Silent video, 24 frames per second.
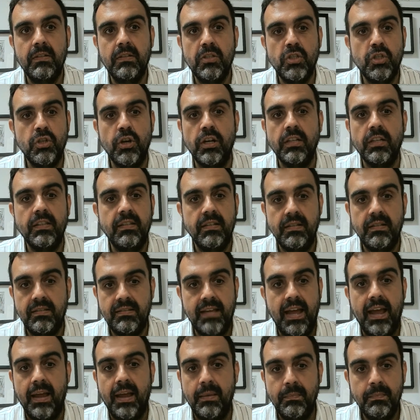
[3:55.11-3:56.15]
shorter
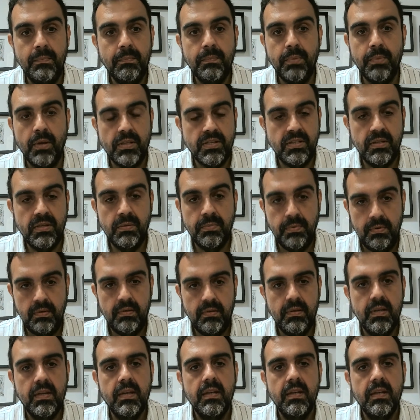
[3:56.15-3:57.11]
time possible.